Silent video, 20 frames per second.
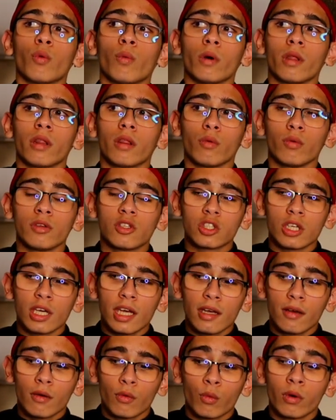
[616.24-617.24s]

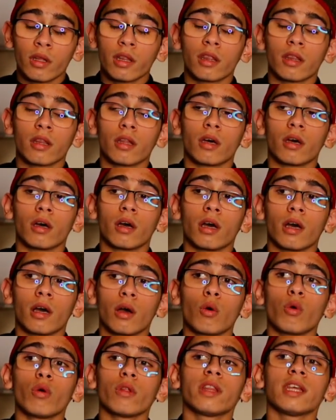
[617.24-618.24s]
with
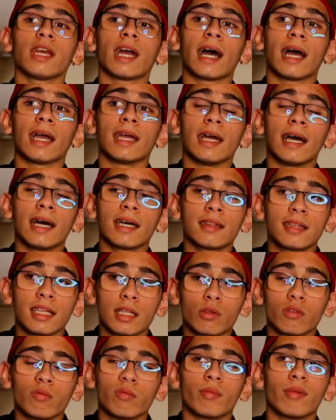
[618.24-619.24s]
all the ayat
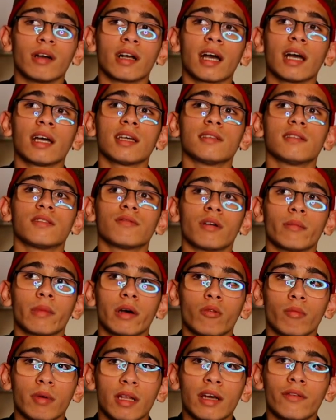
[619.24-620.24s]
that you memorized from
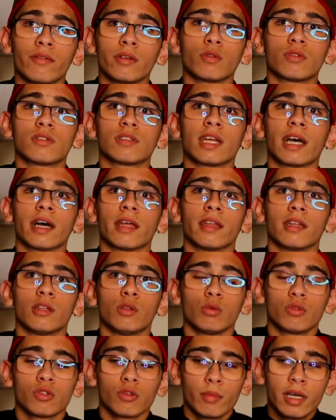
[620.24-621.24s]
our beloved Ustaz
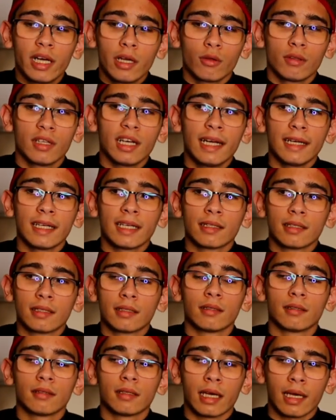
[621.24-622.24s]
that you subhanahu wa
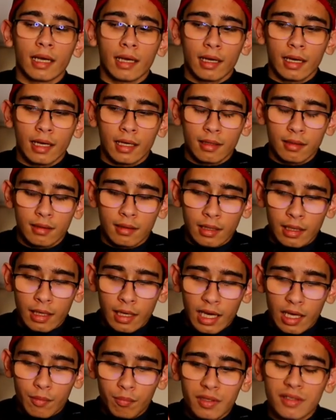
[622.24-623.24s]
ta'ala
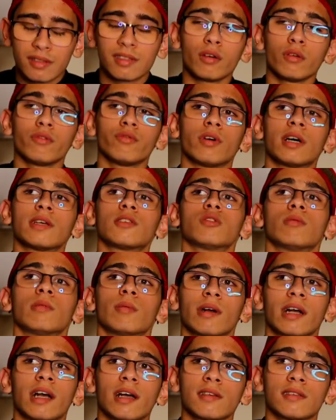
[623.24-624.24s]
had bestowed for us to
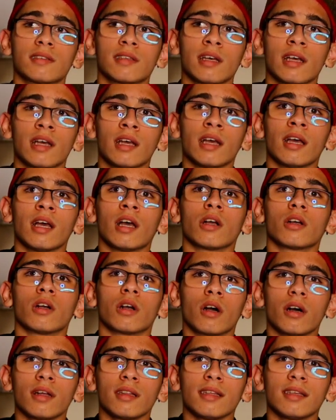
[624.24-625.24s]
memorize,
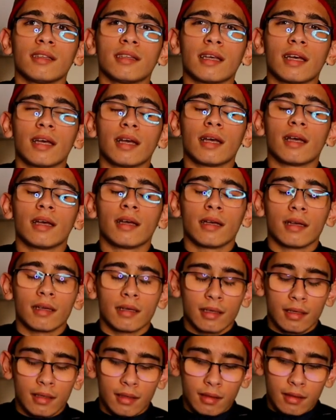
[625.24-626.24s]
grant
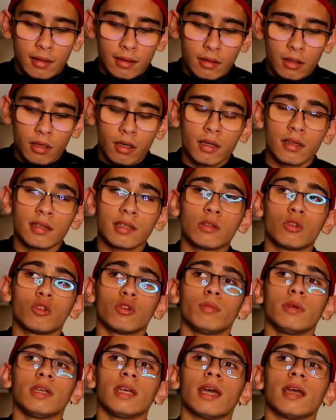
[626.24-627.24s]
it
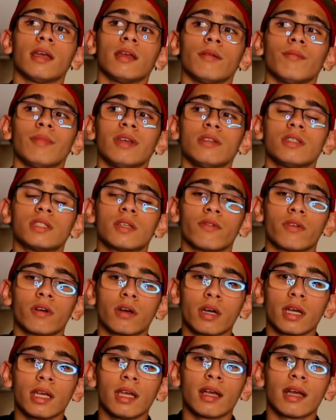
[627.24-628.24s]
to be a means of
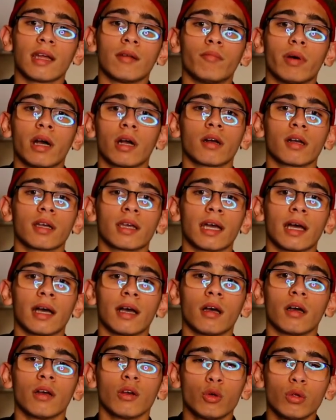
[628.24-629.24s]
khayr and barakah,
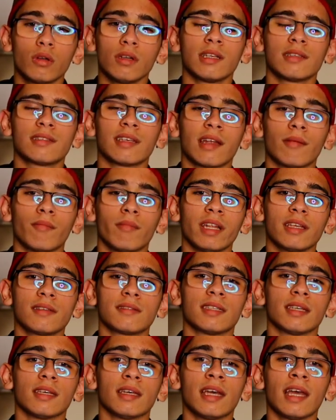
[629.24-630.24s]
goodness and
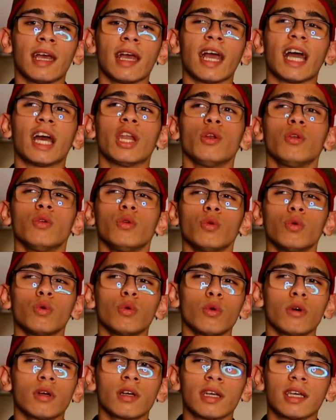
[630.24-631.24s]
blessing, and
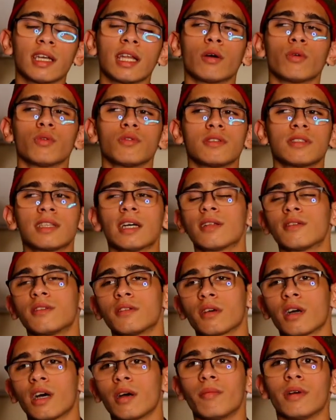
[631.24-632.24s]
nur in our
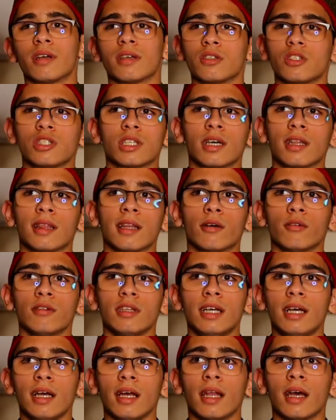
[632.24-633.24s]
Ustaz's qabr,
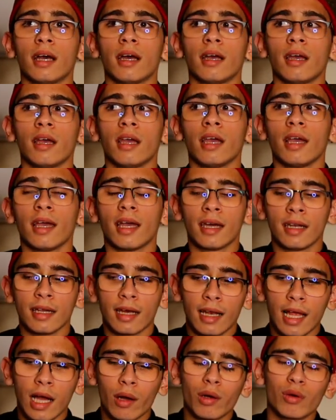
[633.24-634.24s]
inshaAllah ta'ala. And
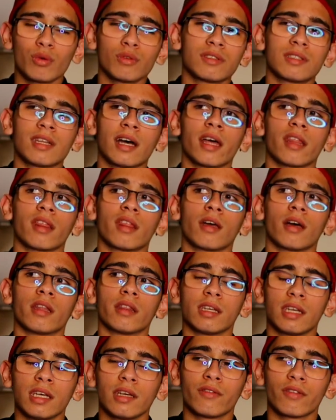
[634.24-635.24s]
allow our Ustaz
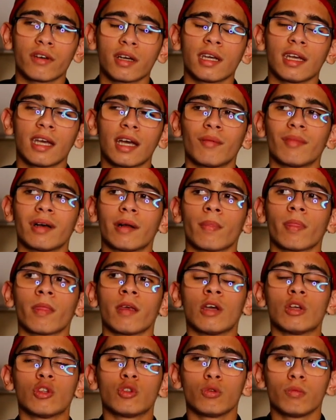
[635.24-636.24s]
on the day of Qiyamah
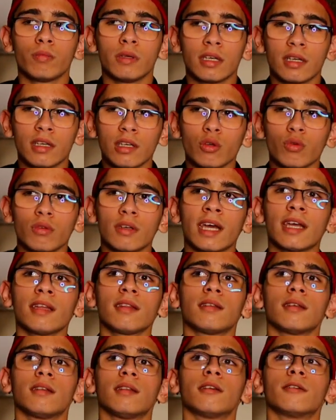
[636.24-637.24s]
to be
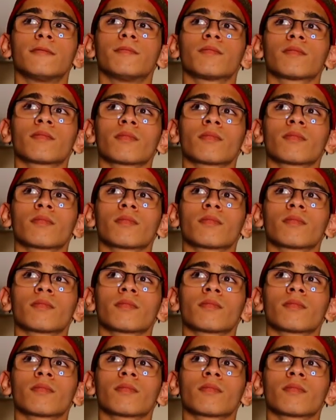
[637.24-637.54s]
reunited